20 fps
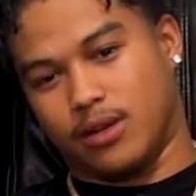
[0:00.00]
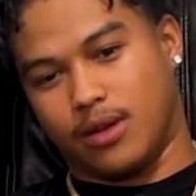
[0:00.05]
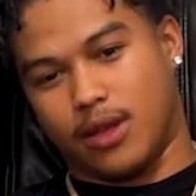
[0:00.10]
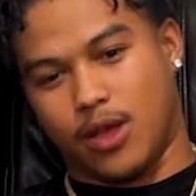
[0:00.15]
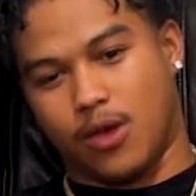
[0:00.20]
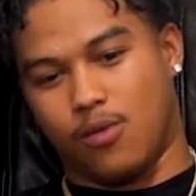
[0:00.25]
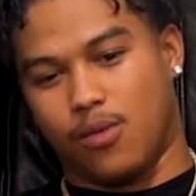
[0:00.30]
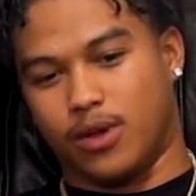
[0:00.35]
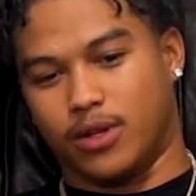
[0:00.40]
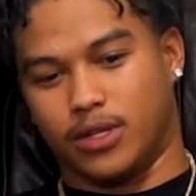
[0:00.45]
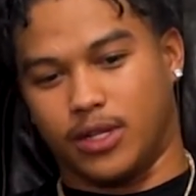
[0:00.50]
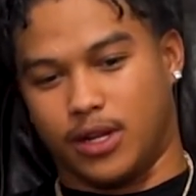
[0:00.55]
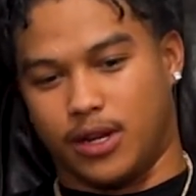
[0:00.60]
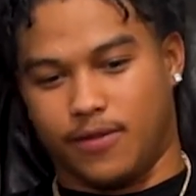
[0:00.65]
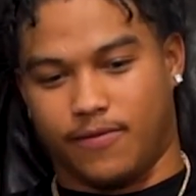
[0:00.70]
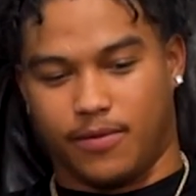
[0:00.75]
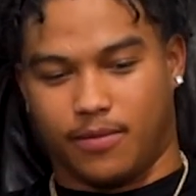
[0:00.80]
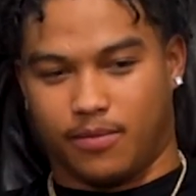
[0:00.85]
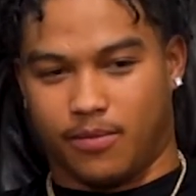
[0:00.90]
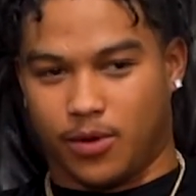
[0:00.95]
It wasn't
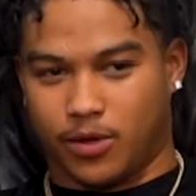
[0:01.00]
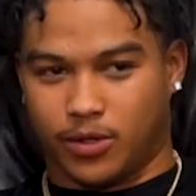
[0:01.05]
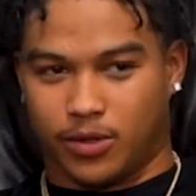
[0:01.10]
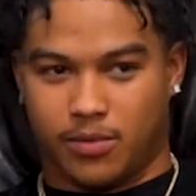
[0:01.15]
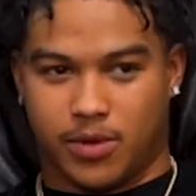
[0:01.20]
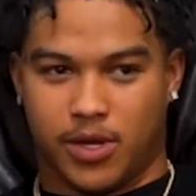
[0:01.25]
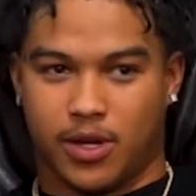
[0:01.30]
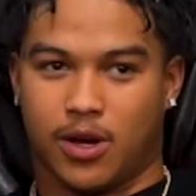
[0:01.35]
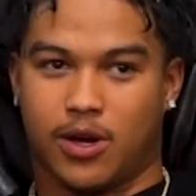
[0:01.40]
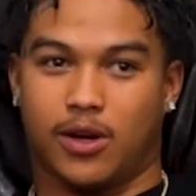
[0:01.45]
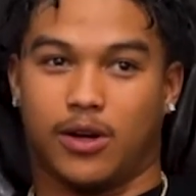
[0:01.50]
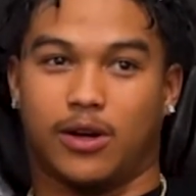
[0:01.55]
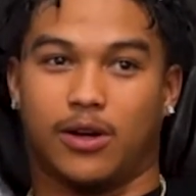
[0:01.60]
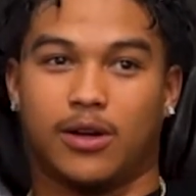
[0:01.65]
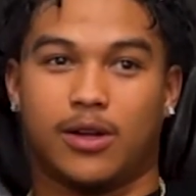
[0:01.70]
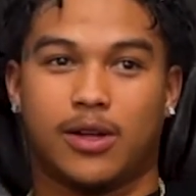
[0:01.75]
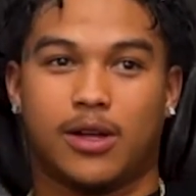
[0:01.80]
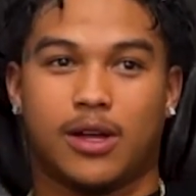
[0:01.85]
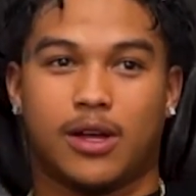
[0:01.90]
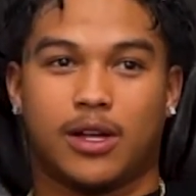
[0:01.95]
even supposed to be called
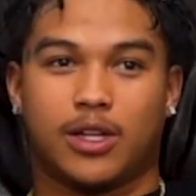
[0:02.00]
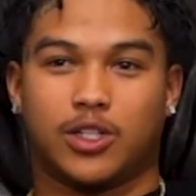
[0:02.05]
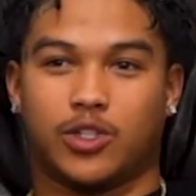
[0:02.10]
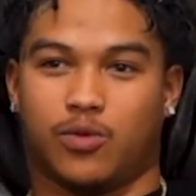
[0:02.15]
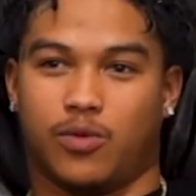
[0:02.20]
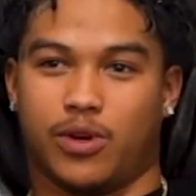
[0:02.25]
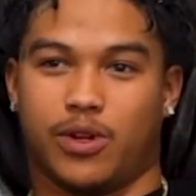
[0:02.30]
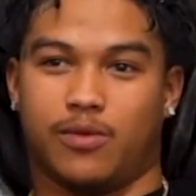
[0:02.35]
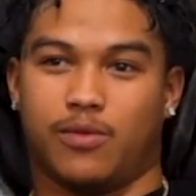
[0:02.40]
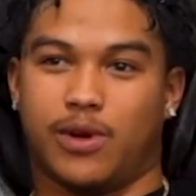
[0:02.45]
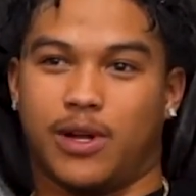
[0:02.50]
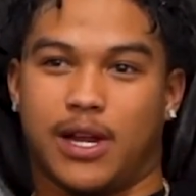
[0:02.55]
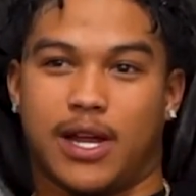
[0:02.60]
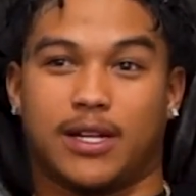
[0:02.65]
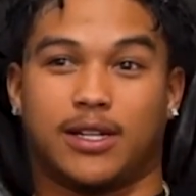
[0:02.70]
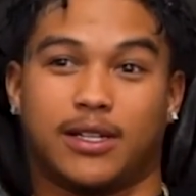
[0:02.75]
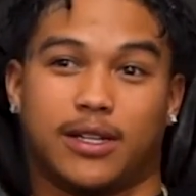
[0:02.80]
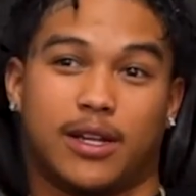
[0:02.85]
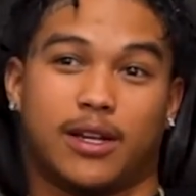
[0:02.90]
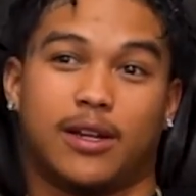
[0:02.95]
21. I
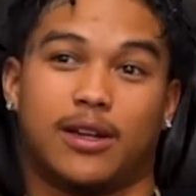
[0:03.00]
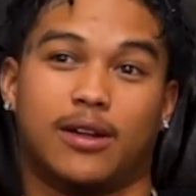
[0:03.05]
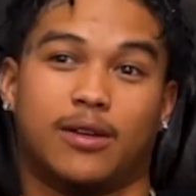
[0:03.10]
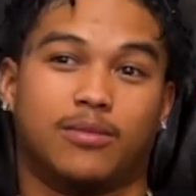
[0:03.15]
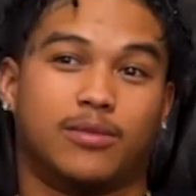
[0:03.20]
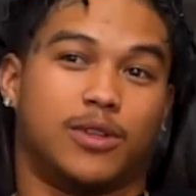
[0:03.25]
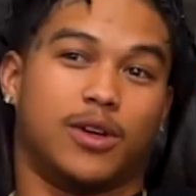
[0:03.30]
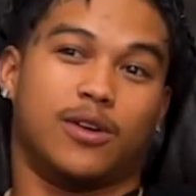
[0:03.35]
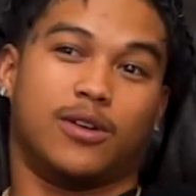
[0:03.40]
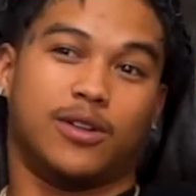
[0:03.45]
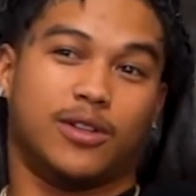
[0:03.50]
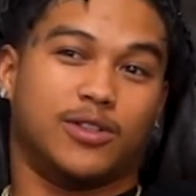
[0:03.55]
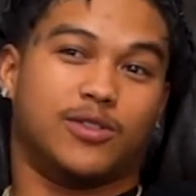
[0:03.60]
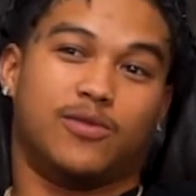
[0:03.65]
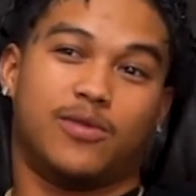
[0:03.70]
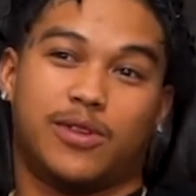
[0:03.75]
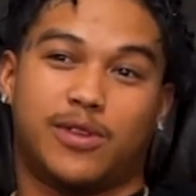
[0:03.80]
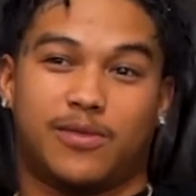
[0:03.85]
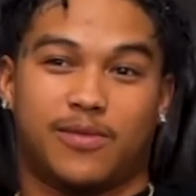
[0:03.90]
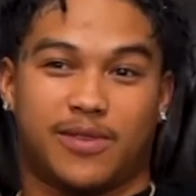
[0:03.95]
just ended up turning
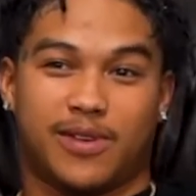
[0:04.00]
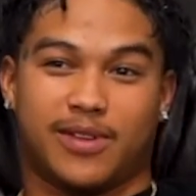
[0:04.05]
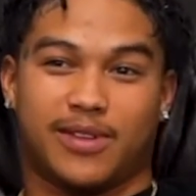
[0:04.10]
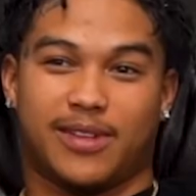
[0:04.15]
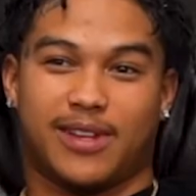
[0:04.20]
21.